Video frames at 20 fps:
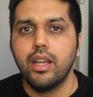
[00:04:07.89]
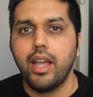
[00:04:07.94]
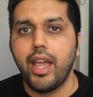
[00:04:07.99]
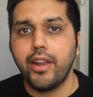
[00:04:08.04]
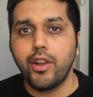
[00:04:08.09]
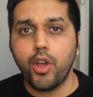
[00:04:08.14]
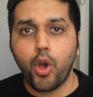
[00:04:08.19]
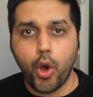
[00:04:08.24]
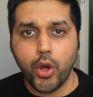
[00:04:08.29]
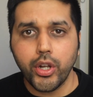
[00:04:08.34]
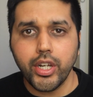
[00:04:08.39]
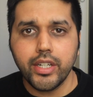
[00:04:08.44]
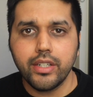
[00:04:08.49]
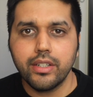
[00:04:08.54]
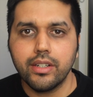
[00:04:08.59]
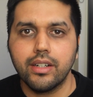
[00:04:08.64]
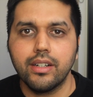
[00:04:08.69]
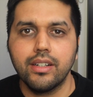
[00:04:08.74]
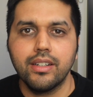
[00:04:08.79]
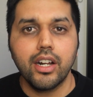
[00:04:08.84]
an
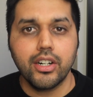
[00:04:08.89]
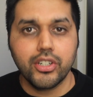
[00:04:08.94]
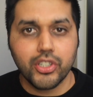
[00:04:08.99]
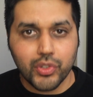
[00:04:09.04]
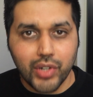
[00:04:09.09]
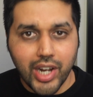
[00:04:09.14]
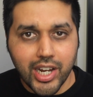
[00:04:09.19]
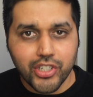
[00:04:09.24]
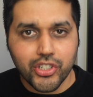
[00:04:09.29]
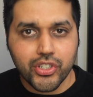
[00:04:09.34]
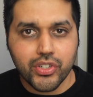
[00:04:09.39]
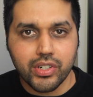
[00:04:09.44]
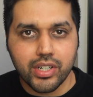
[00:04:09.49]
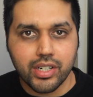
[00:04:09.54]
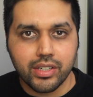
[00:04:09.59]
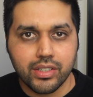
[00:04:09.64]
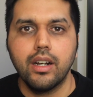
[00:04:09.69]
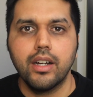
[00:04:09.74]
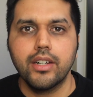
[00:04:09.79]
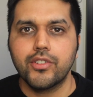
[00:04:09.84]
auditor, a
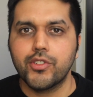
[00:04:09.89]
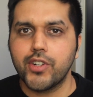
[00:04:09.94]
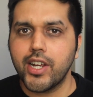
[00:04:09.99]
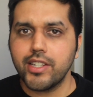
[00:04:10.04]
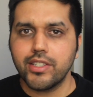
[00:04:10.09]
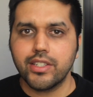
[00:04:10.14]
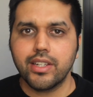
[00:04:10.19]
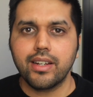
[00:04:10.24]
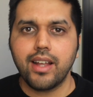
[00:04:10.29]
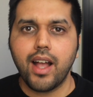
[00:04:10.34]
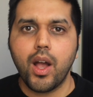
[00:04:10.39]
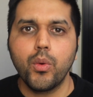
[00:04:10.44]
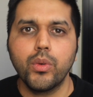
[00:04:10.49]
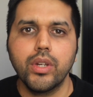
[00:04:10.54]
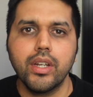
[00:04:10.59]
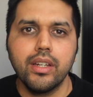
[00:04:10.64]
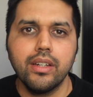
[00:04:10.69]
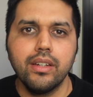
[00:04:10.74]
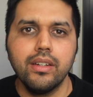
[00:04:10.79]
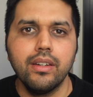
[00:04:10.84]
treasurer, a trust
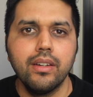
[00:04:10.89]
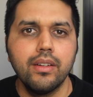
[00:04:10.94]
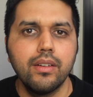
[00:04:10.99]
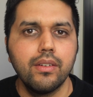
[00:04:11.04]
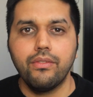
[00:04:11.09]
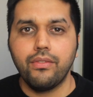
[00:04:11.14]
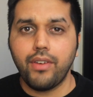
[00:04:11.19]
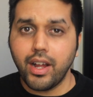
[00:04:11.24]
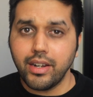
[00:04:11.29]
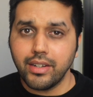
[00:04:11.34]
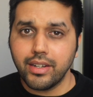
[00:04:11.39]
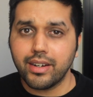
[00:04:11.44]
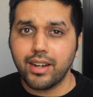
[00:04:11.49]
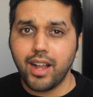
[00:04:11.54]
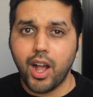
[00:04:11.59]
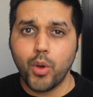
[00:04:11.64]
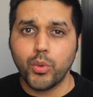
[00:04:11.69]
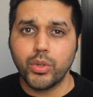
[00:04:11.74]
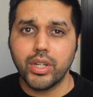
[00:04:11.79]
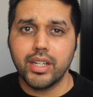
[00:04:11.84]
accountant, fund
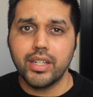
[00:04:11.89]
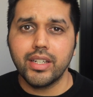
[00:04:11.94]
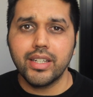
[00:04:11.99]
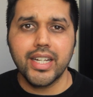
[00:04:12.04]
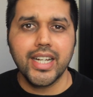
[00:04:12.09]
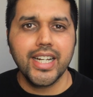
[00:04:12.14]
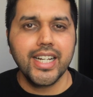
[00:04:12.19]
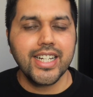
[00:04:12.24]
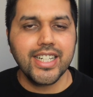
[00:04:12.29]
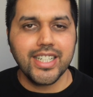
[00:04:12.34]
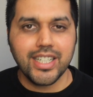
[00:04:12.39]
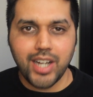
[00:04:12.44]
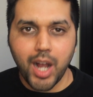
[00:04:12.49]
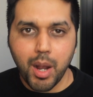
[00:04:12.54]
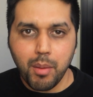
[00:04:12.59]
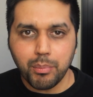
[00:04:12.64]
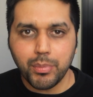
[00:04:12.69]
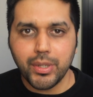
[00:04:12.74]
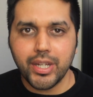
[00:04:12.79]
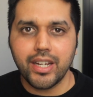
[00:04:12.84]
accountant,
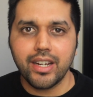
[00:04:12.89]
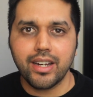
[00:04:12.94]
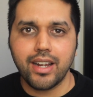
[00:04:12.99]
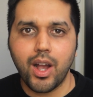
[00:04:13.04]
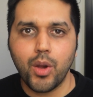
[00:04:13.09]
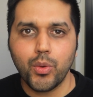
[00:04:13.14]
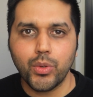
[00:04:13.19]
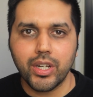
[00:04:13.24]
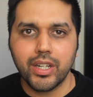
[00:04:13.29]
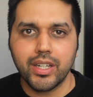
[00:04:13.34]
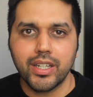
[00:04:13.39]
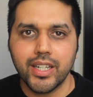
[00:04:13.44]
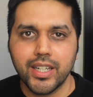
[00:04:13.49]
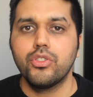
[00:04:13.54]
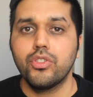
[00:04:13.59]
company accountant.